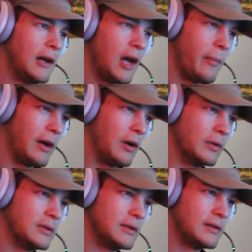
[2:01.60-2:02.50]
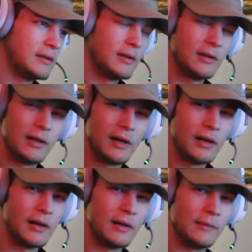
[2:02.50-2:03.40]
about
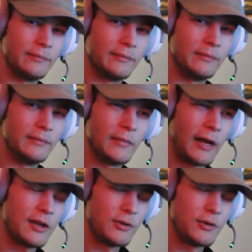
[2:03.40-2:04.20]
I got